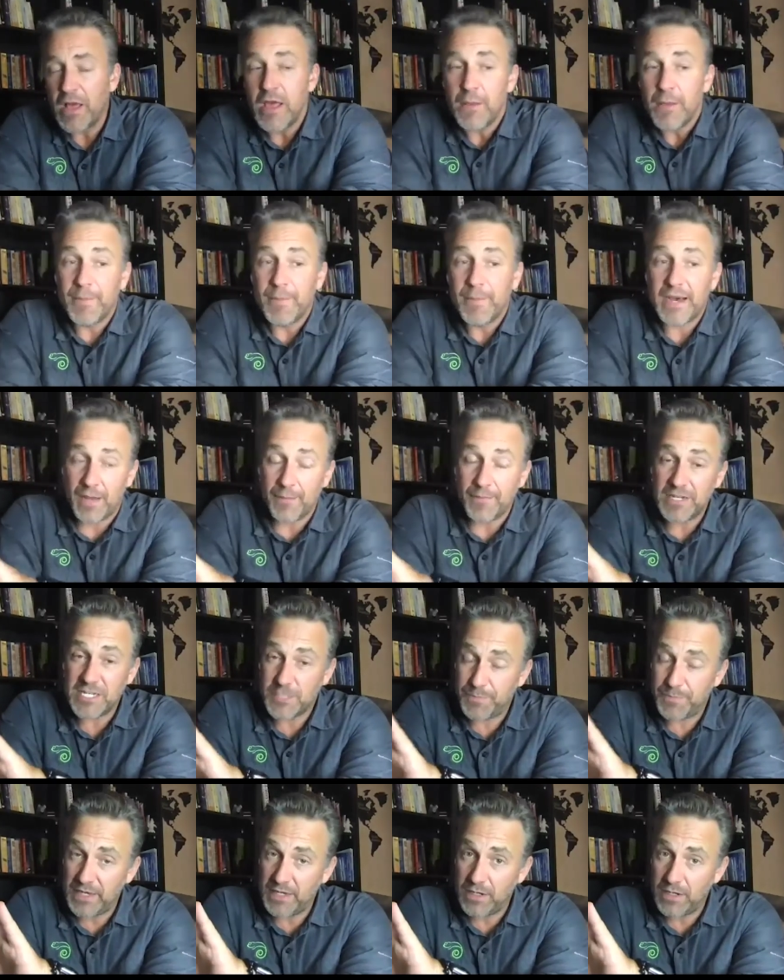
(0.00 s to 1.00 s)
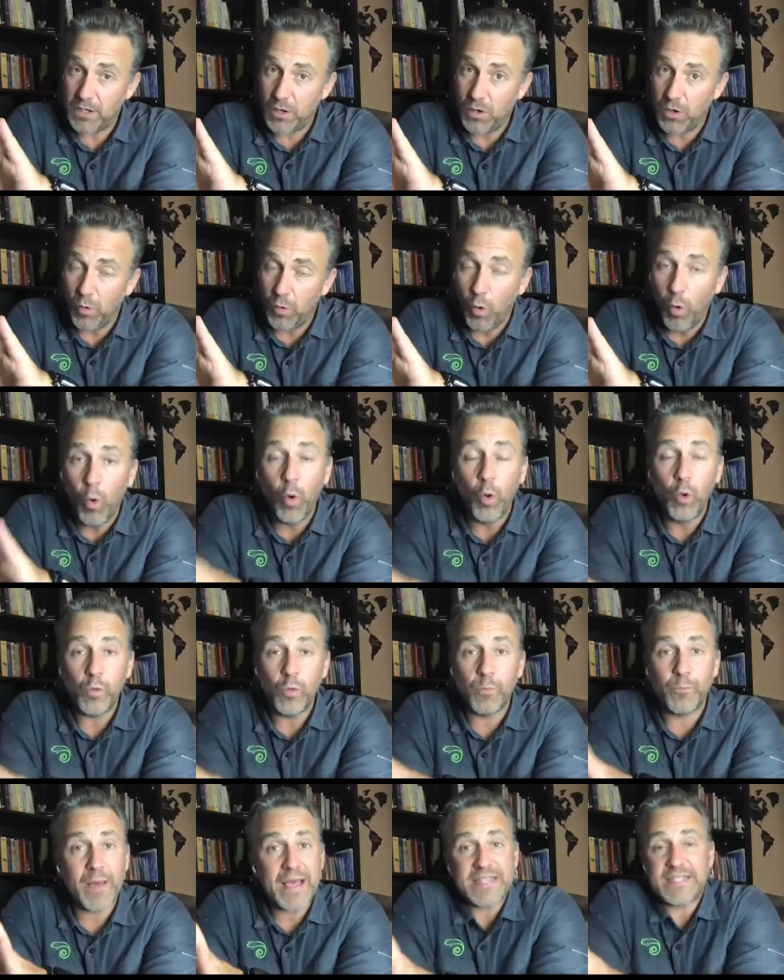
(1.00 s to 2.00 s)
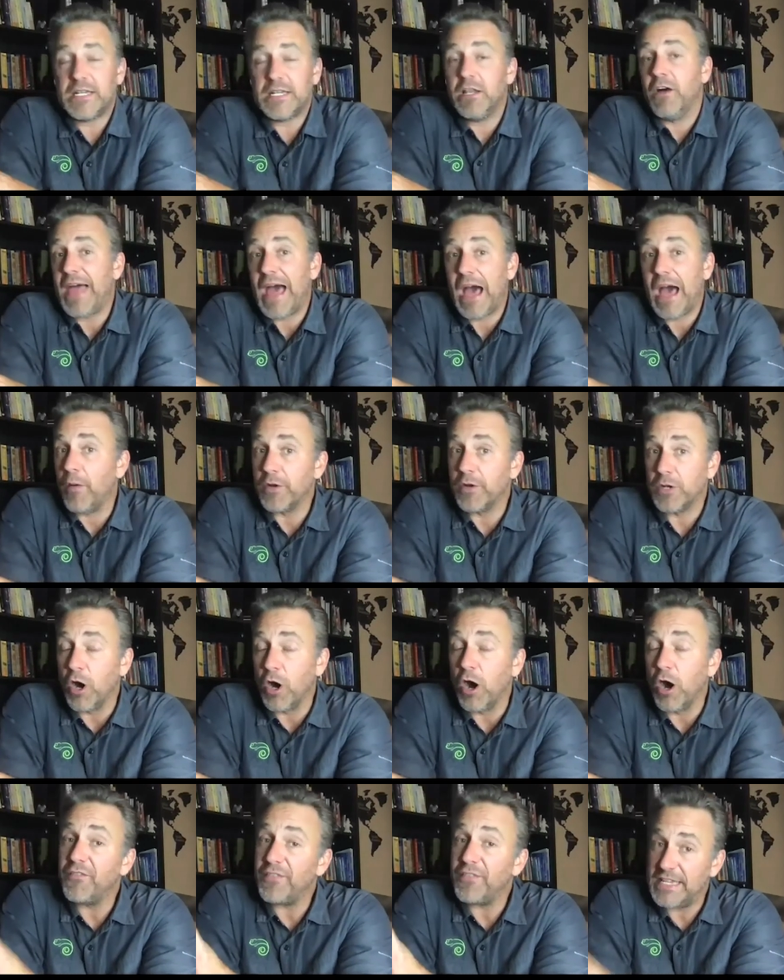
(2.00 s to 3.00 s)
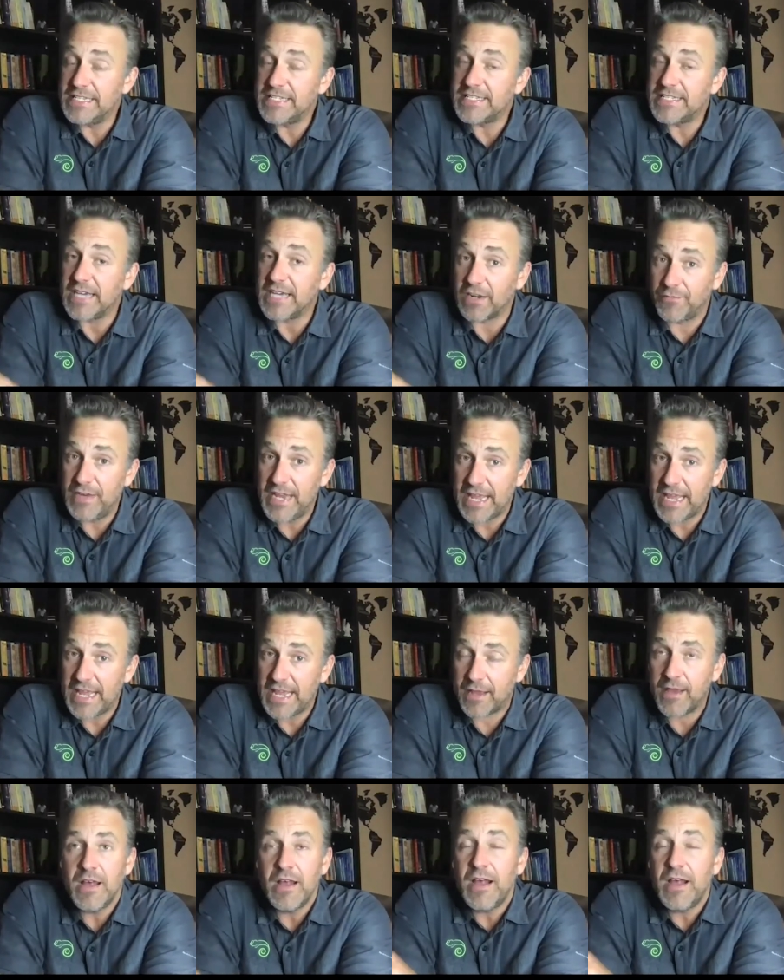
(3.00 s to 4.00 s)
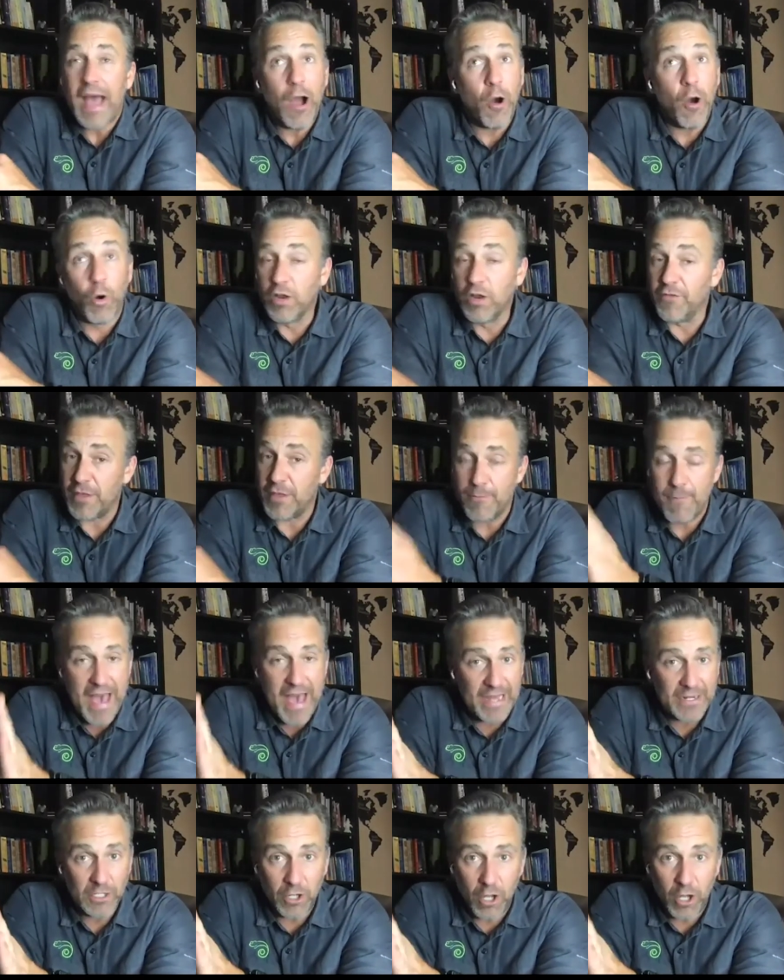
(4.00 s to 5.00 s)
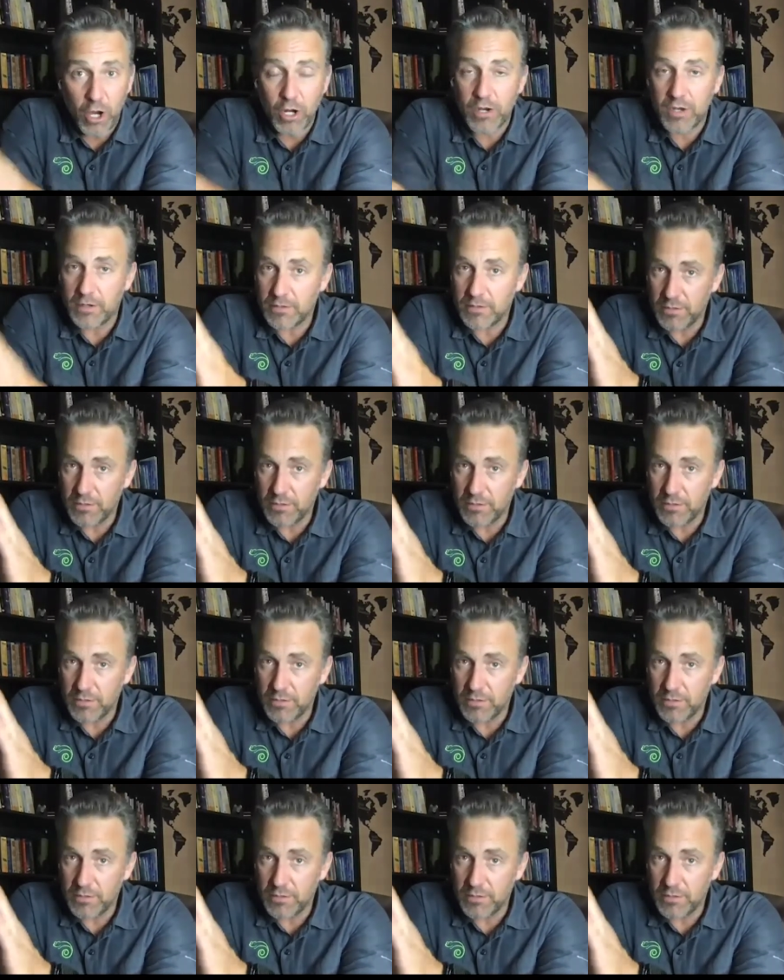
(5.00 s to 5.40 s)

but I'm going to spend all basically of the hour and a half inside of Nik all of them analog,